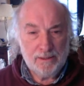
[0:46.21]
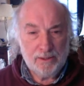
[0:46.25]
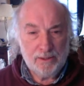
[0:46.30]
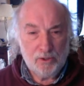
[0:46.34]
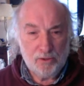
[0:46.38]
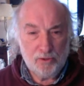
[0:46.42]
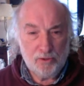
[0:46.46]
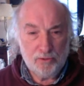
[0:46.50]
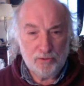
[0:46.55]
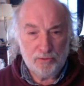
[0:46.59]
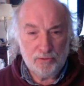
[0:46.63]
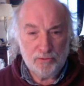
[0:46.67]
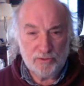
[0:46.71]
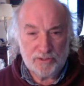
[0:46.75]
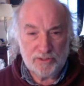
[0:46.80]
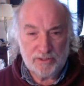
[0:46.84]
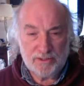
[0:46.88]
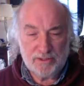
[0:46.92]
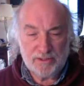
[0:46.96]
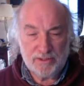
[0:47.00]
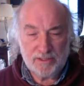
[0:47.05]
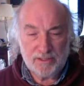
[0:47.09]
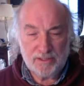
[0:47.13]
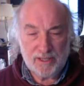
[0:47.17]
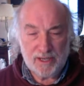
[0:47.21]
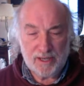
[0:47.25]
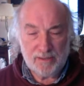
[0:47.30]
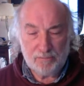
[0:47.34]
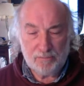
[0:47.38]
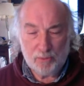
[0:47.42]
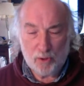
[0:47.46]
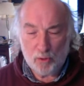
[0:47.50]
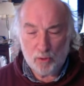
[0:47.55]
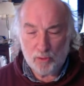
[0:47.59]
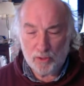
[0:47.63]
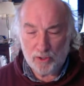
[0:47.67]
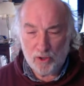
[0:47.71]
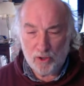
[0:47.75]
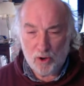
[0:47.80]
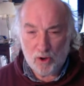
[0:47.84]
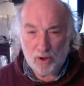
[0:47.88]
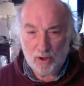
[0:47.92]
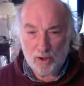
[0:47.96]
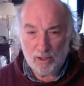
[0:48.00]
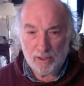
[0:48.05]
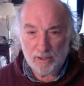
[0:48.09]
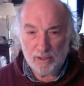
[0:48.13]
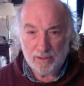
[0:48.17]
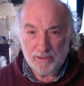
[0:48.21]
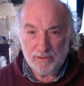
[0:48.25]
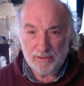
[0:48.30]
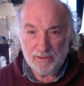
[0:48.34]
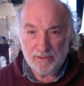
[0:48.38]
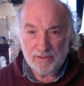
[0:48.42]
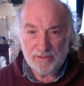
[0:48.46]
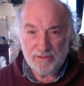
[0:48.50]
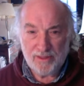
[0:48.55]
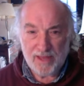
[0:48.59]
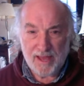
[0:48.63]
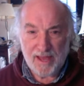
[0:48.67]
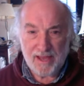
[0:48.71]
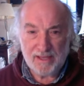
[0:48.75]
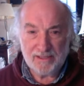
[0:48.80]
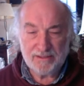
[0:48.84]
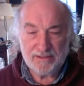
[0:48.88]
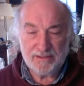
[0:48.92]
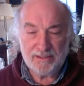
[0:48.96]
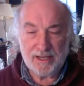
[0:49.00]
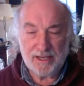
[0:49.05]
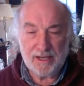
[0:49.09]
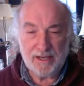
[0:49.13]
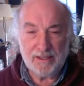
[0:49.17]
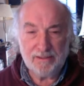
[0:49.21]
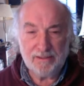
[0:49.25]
use a protocol that